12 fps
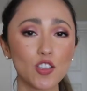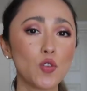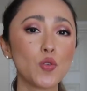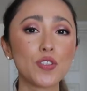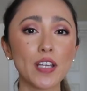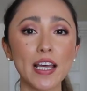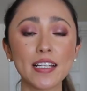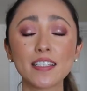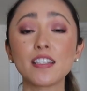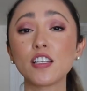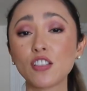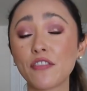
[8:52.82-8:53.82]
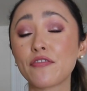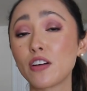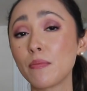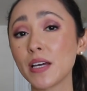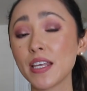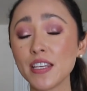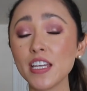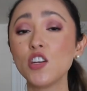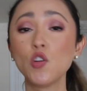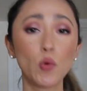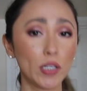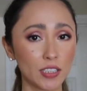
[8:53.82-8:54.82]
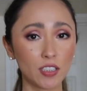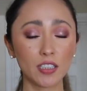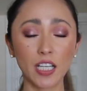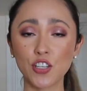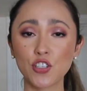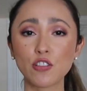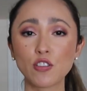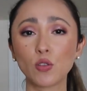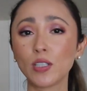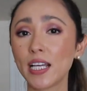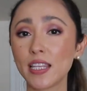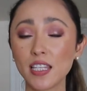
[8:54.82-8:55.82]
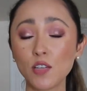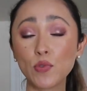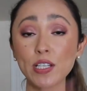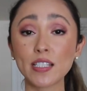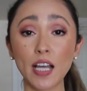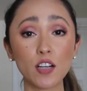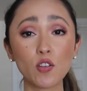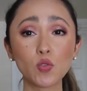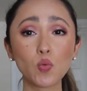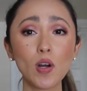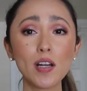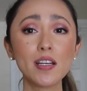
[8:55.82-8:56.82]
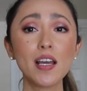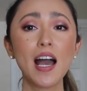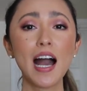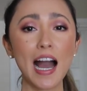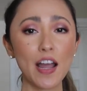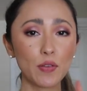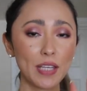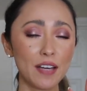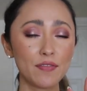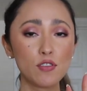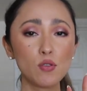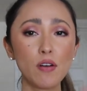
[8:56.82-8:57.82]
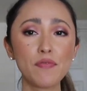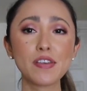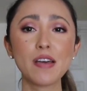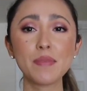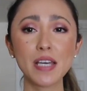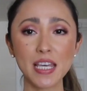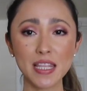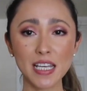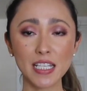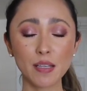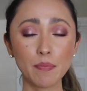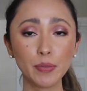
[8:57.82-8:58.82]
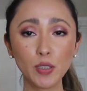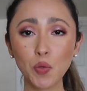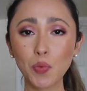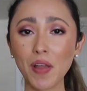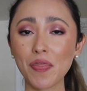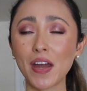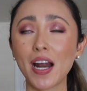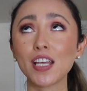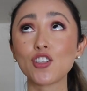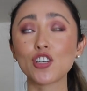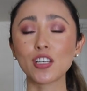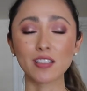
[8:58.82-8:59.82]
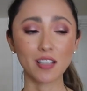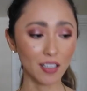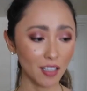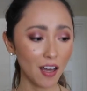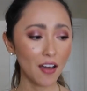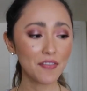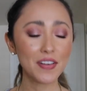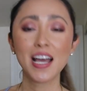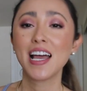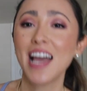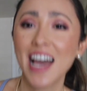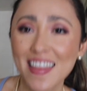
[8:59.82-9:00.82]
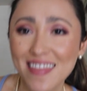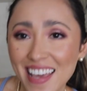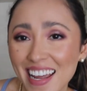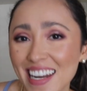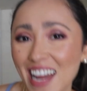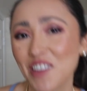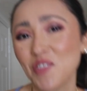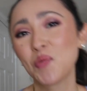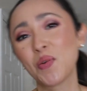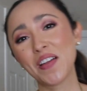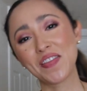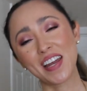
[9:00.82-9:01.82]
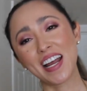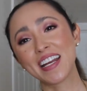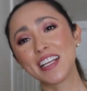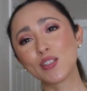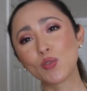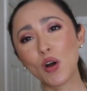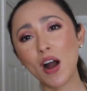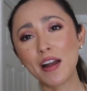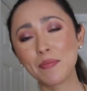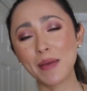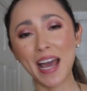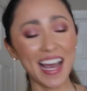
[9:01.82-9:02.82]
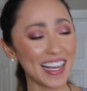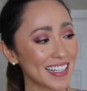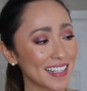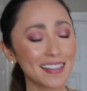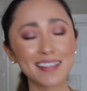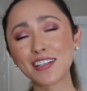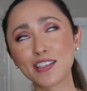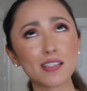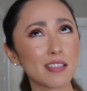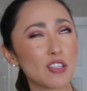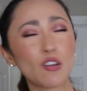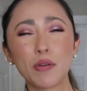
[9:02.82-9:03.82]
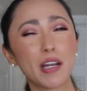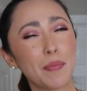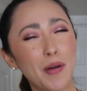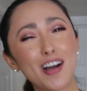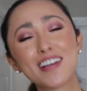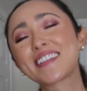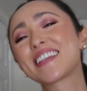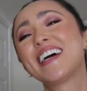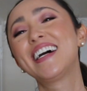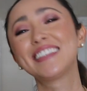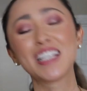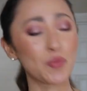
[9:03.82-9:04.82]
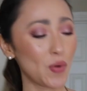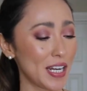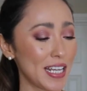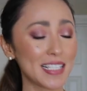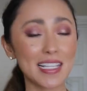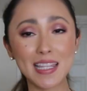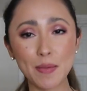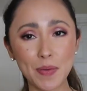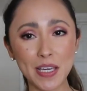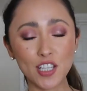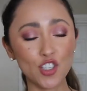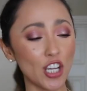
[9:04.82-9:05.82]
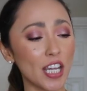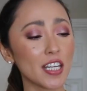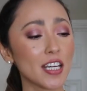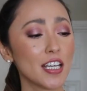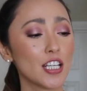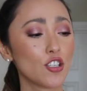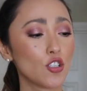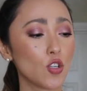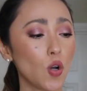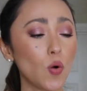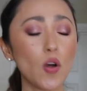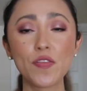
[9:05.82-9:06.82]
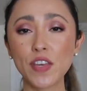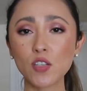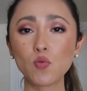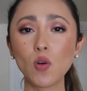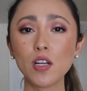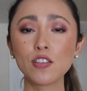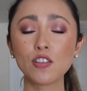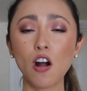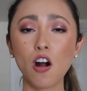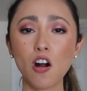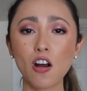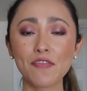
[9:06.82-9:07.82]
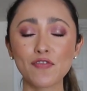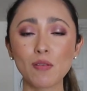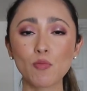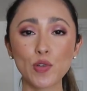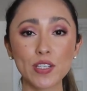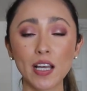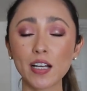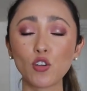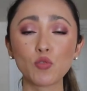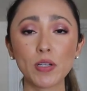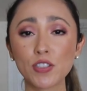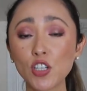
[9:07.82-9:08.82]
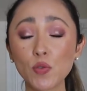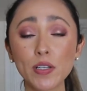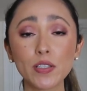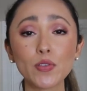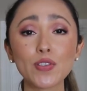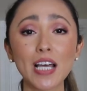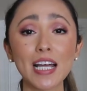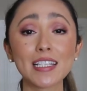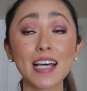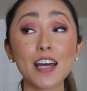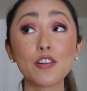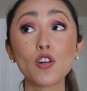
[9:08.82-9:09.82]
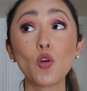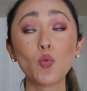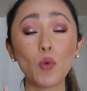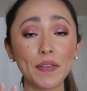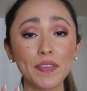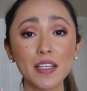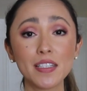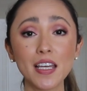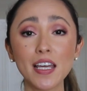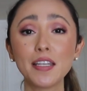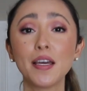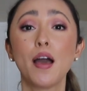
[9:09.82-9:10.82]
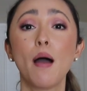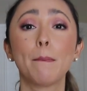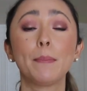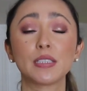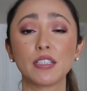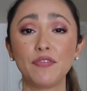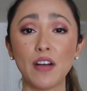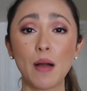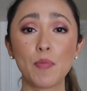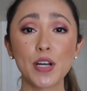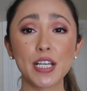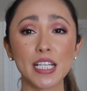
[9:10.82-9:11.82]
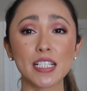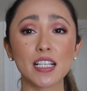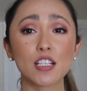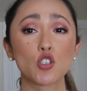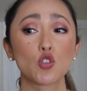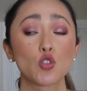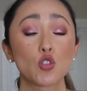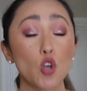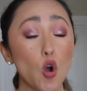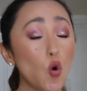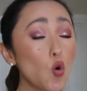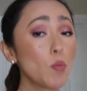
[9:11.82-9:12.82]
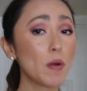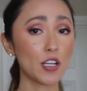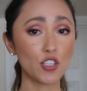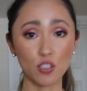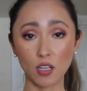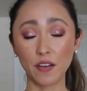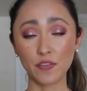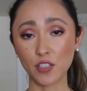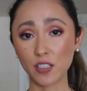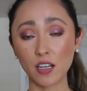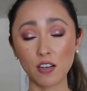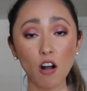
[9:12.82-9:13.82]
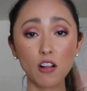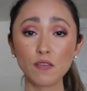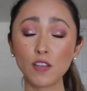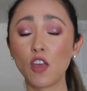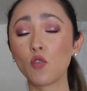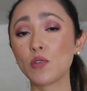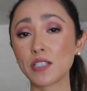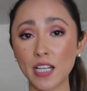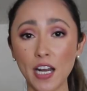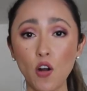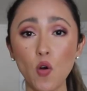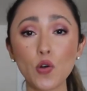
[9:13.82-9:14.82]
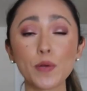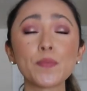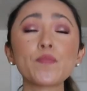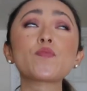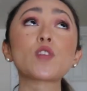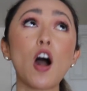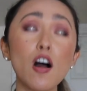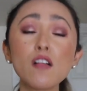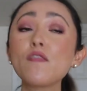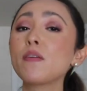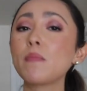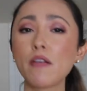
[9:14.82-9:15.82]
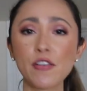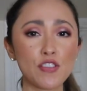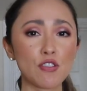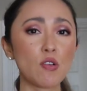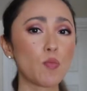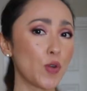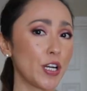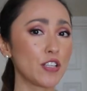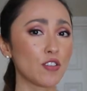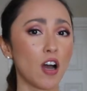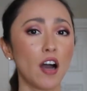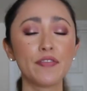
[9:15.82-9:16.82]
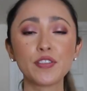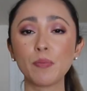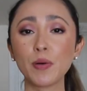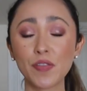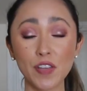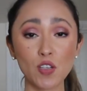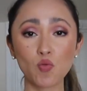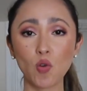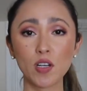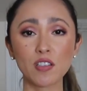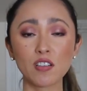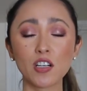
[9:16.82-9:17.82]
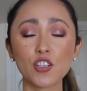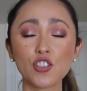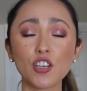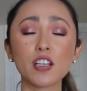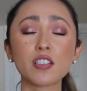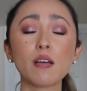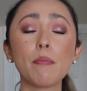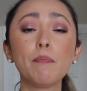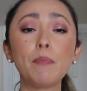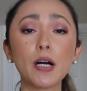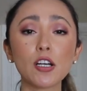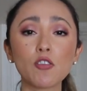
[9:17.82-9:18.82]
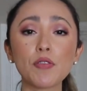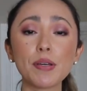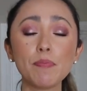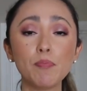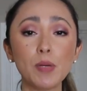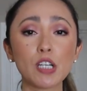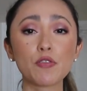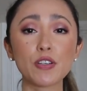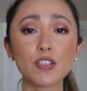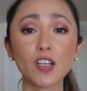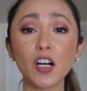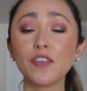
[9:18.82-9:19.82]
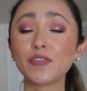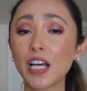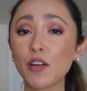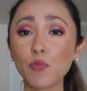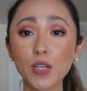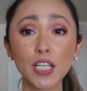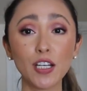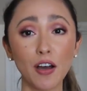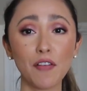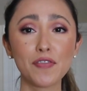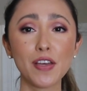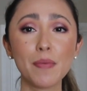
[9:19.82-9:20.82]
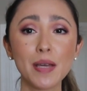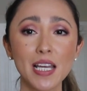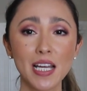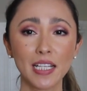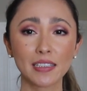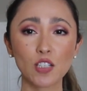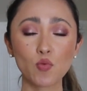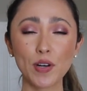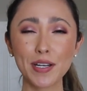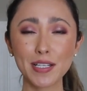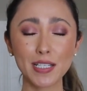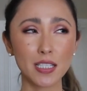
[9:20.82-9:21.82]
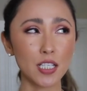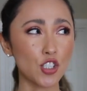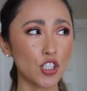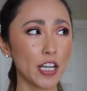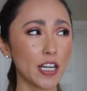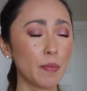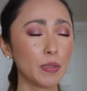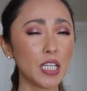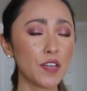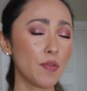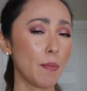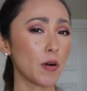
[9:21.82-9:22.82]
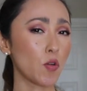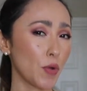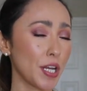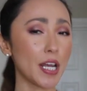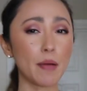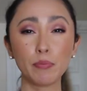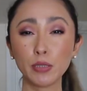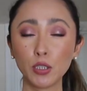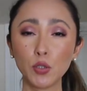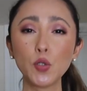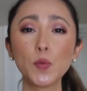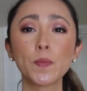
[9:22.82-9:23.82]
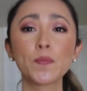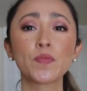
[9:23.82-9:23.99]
two sets, these are from the newest collection, so like the recycled one. I only have two of them, this blue one that I just love, and then a new one that I need to unbag because it's not really a box. This one is the pink shade. So these ones are from recycled materials, and I don't know what they did, but the fabric is so much softer than all of the other ones that I own. All of them are in general pretty soft, but these ones are just buttery, buttery soft. I really love them. This one is in the shade, I believe, Marina Blue.